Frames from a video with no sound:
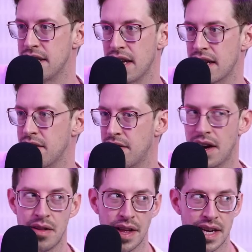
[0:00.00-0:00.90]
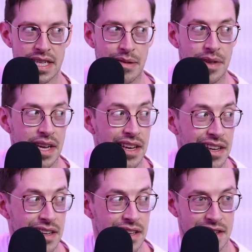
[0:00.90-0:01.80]
and like if they don't like
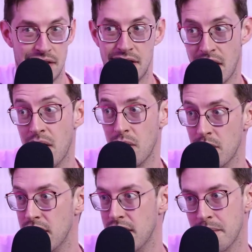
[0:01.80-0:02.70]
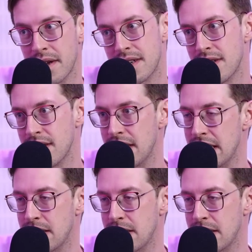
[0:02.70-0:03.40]
something, you know. And I'm like, so it's,